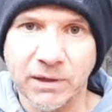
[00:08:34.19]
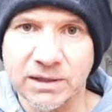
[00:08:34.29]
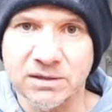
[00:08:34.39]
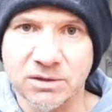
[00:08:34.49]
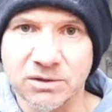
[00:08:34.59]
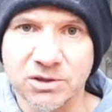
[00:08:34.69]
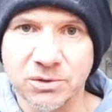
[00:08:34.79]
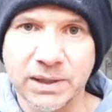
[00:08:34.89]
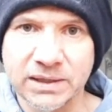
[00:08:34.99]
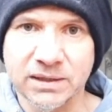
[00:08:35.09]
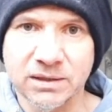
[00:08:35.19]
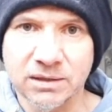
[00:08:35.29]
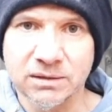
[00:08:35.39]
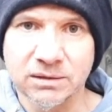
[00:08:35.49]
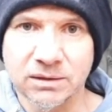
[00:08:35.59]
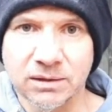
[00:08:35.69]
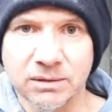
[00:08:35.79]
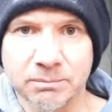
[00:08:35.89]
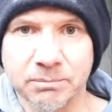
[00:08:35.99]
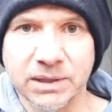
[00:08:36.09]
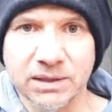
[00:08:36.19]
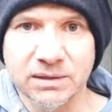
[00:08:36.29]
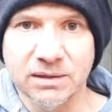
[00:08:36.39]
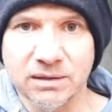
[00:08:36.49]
as soon as you add in the meat.